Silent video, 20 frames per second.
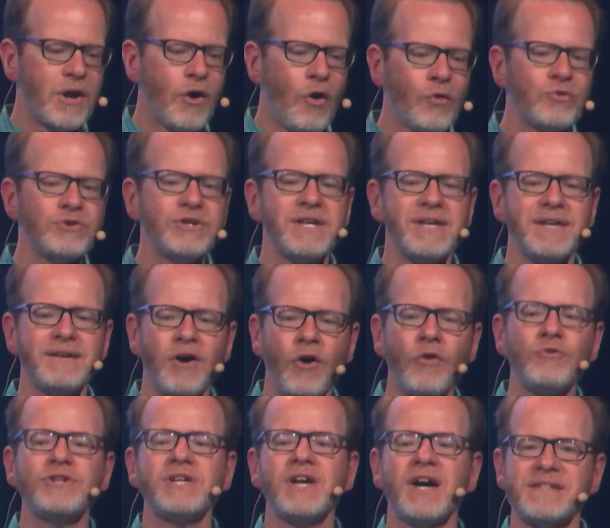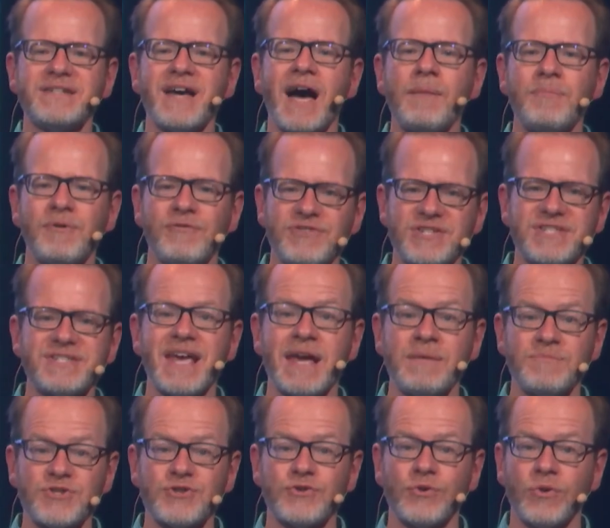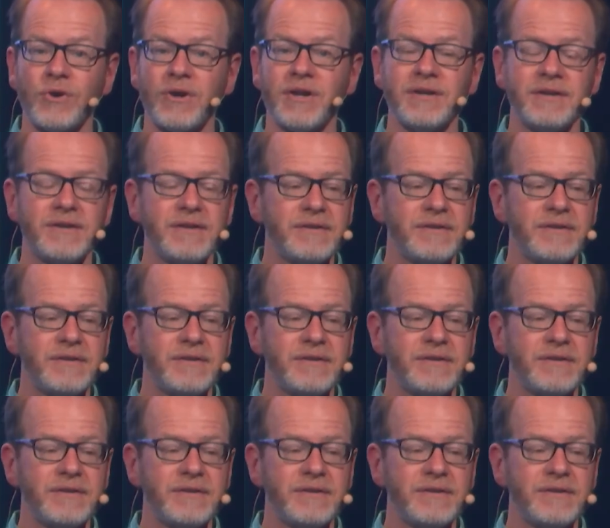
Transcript: only on top of the same story.